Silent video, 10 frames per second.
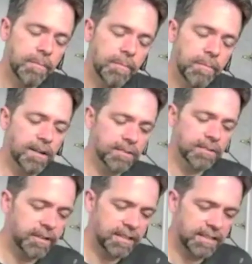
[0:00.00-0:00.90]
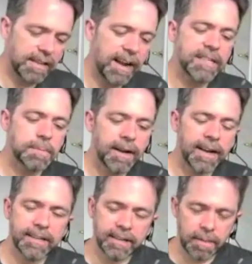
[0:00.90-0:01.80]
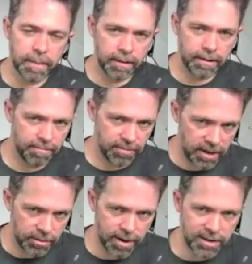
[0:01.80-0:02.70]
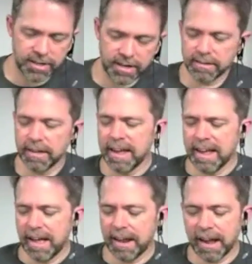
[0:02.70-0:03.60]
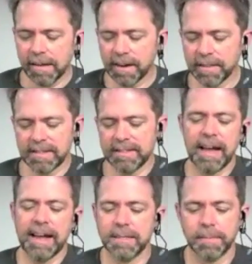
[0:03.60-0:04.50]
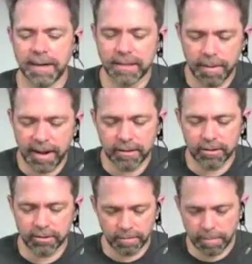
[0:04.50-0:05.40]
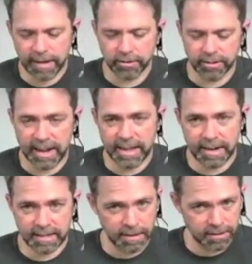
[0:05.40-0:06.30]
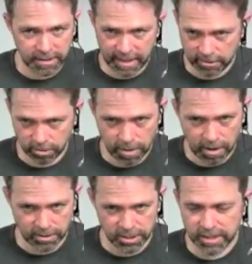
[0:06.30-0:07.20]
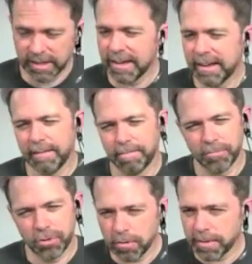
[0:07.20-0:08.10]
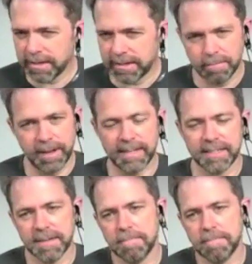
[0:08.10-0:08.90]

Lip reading: but I also look at the science behind it and the other rationales. And I find the science behind the paleo diet, especially the anthropology, dubious at best.